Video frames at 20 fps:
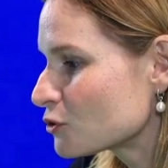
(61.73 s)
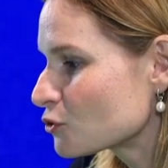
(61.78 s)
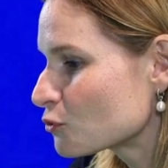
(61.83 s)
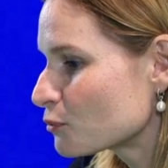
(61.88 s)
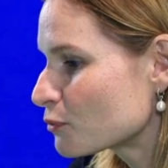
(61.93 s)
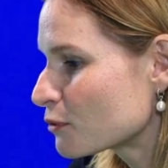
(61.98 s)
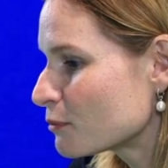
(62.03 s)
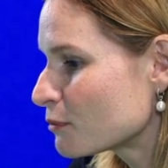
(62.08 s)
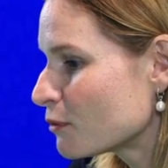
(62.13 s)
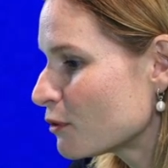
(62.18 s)
to
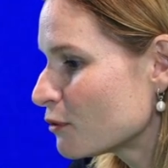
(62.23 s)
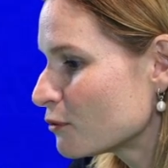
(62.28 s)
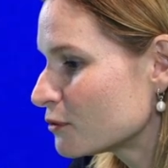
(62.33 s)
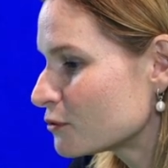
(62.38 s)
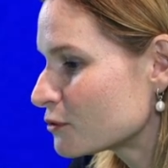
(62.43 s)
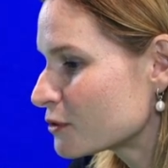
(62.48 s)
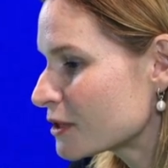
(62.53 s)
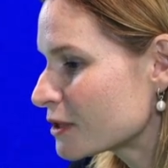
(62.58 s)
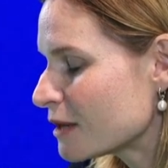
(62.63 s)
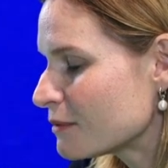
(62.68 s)
promote the
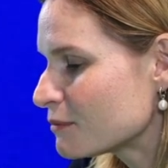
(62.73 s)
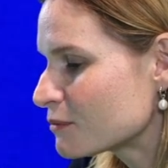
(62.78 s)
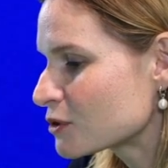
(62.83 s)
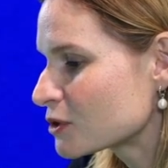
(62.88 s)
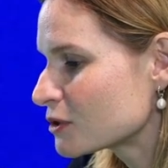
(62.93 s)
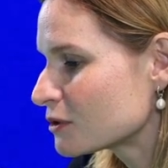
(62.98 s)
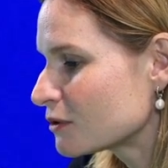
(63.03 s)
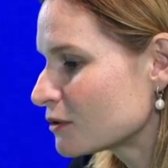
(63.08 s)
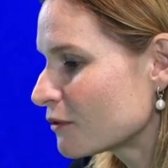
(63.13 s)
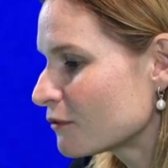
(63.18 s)

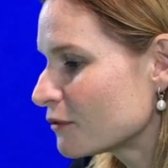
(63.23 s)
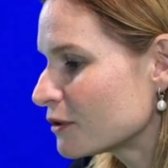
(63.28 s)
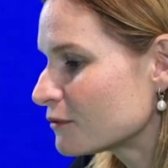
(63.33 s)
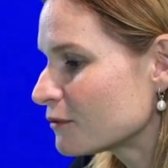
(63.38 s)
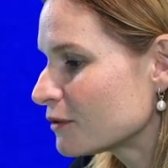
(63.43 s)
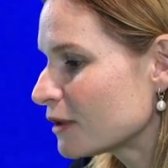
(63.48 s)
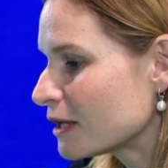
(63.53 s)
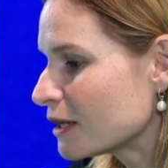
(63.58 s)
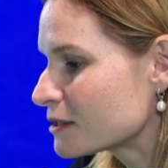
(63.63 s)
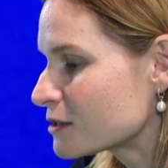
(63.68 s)
resumption of their
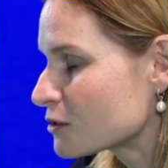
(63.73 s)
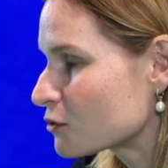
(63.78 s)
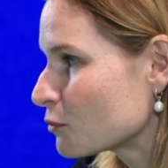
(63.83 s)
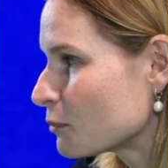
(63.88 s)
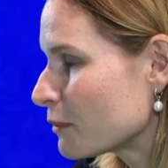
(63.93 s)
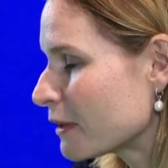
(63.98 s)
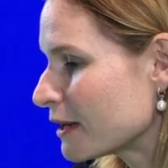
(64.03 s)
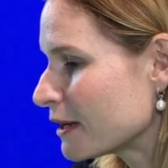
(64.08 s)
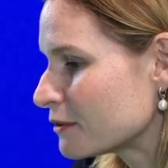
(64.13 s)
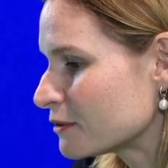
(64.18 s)
flights to
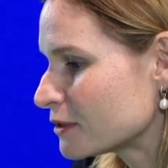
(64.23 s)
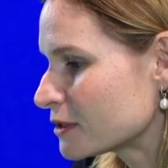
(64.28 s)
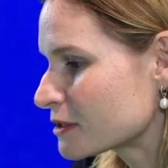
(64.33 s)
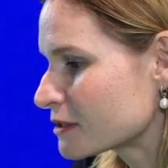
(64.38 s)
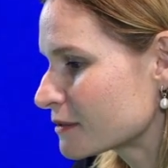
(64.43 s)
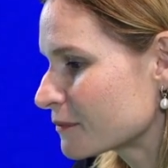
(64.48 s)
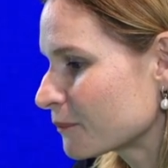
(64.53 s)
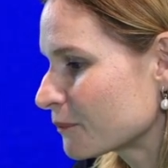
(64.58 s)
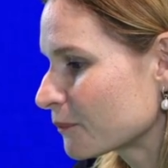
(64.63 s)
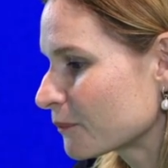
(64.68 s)

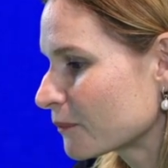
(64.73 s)
Paris.